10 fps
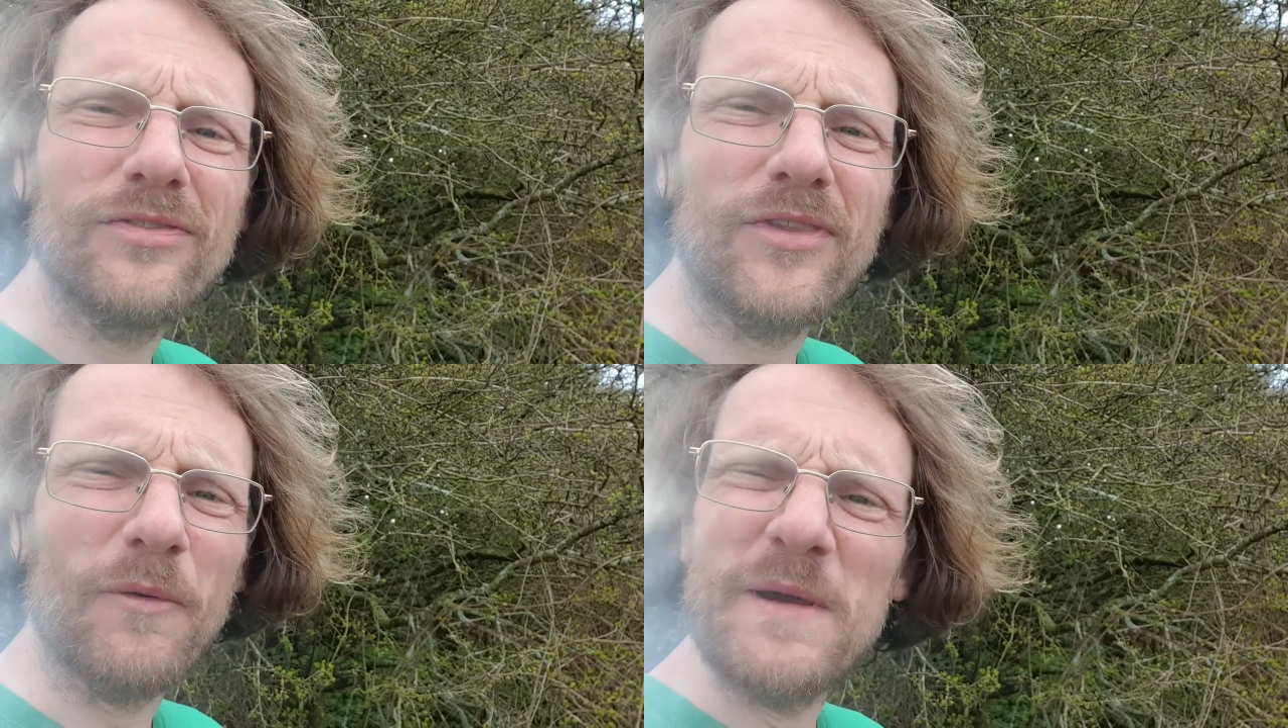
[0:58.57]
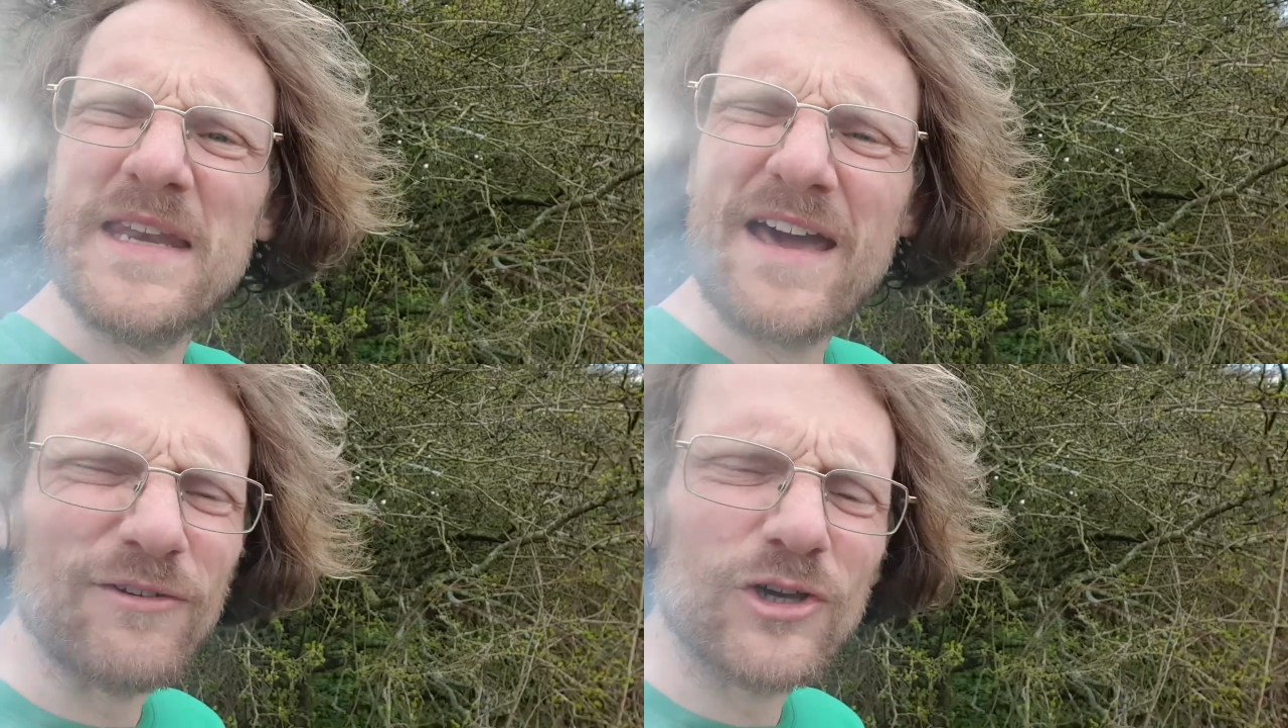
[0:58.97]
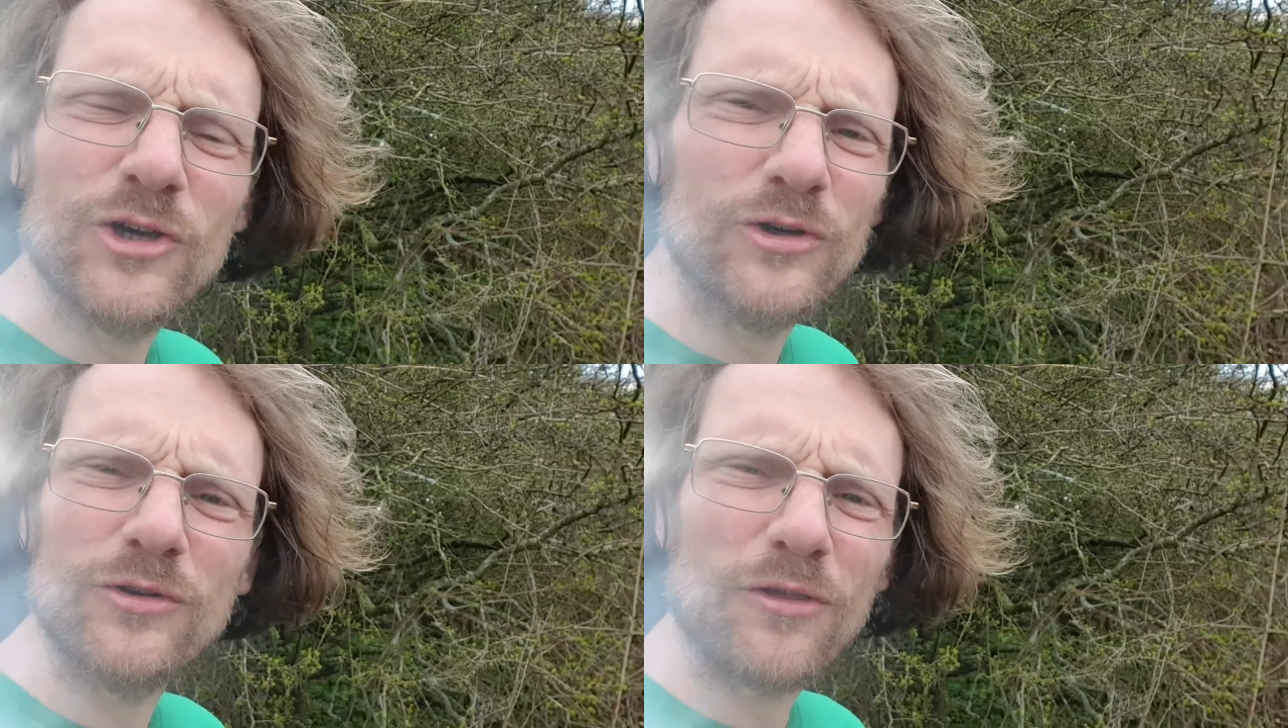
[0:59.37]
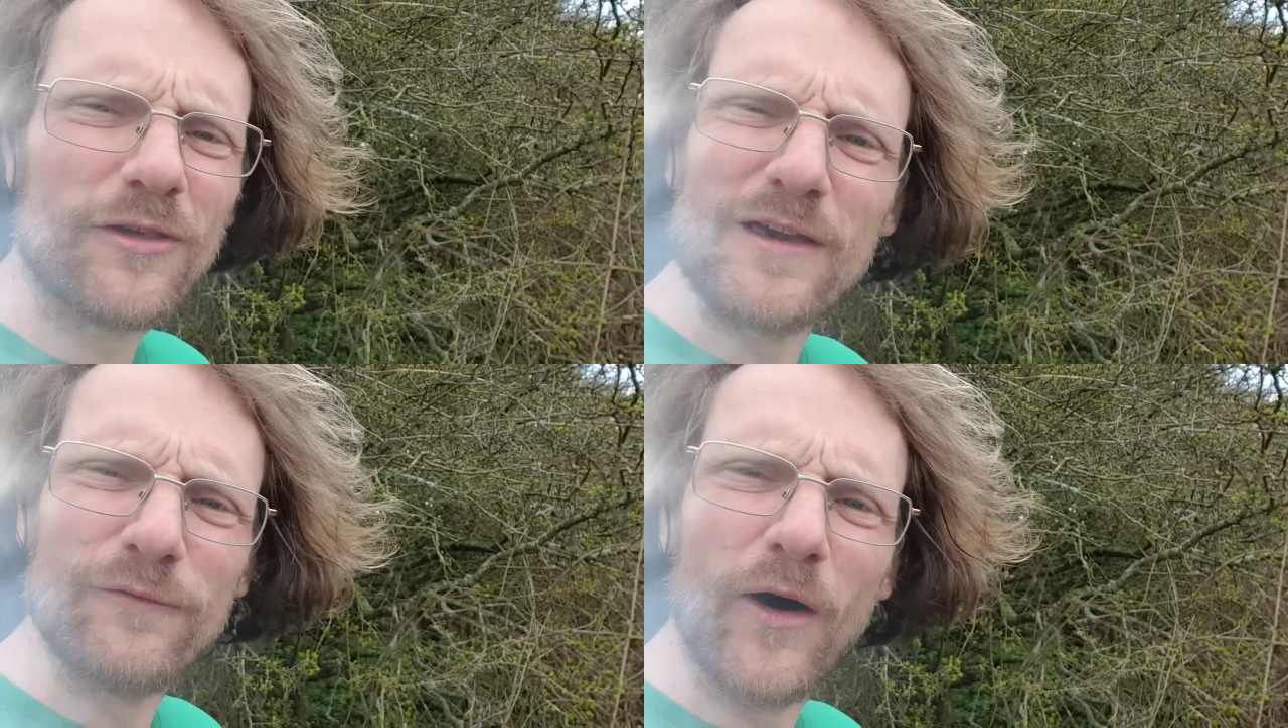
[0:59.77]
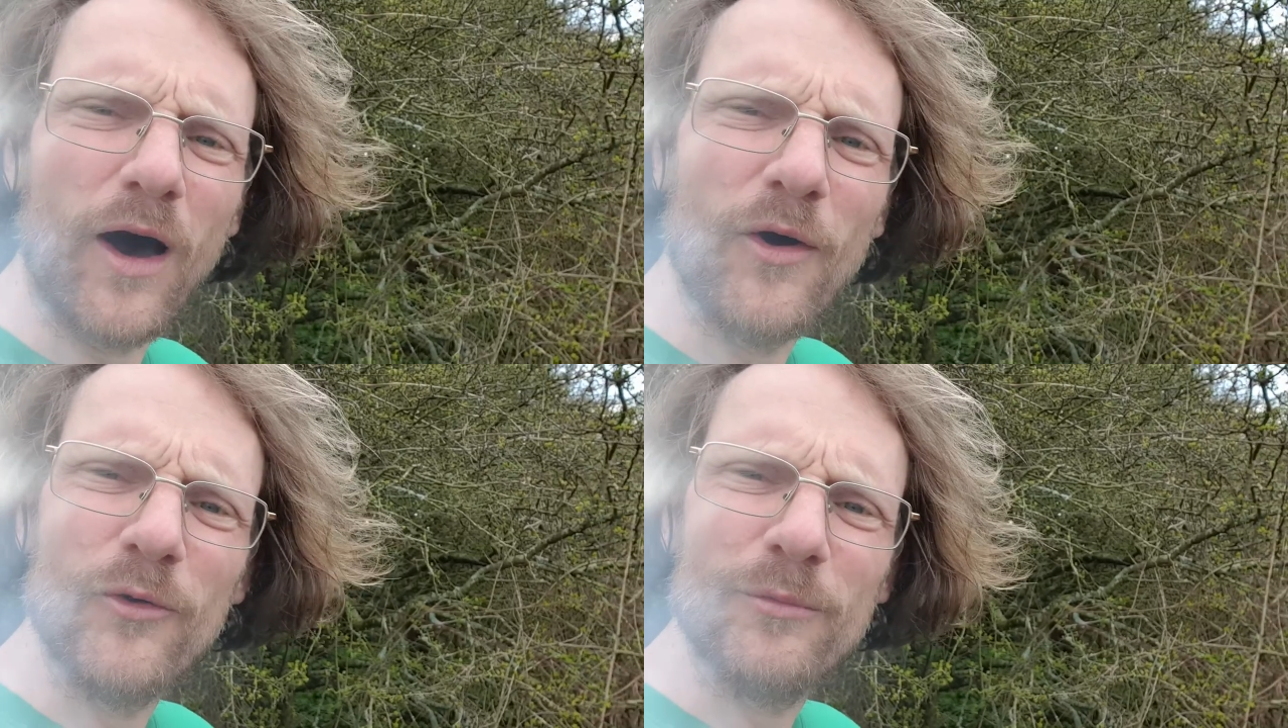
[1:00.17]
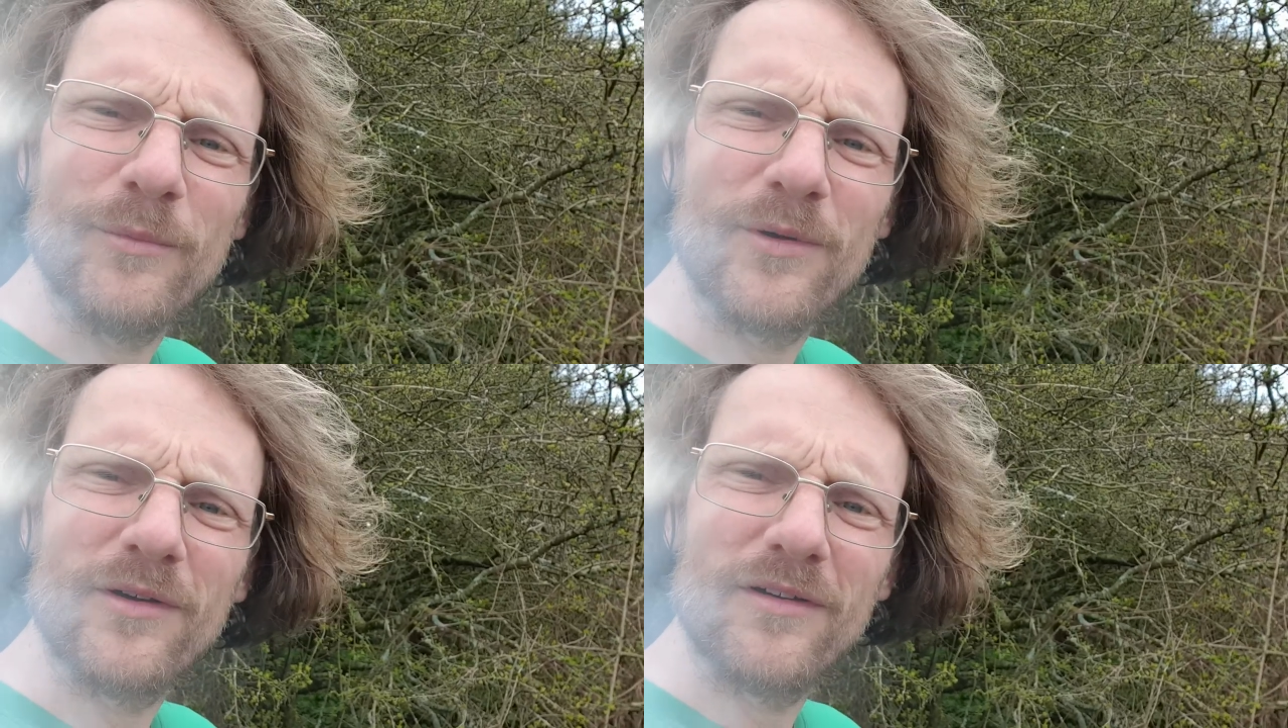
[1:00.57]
that we never could safe at home.